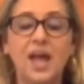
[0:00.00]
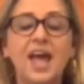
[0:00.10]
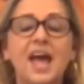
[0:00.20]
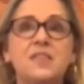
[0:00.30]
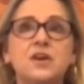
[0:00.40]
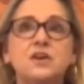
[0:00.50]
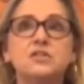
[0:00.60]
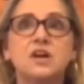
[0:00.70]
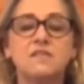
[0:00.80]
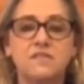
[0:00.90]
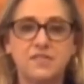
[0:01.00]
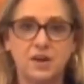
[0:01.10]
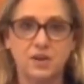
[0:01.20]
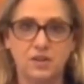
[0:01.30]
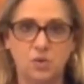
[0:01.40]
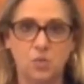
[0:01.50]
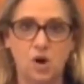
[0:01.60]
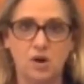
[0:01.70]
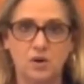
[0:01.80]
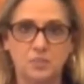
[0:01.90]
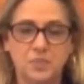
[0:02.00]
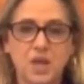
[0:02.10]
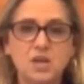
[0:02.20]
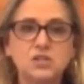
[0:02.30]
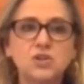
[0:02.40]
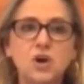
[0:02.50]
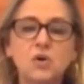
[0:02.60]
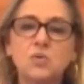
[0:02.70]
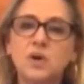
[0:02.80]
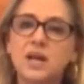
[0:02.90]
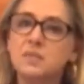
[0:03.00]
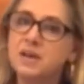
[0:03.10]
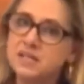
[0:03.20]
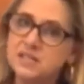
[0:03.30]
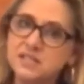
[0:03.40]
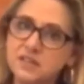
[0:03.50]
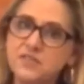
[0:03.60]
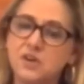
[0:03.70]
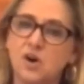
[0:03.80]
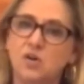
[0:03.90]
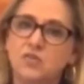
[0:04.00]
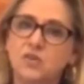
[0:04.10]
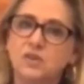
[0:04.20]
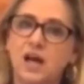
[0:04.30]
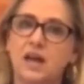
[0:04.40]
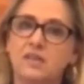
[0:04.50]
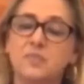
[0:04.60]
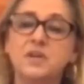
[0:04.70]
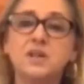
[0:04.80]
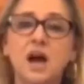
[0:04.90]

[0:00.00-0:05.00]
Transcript: and there's very little water. So it makes it difficult for life, but not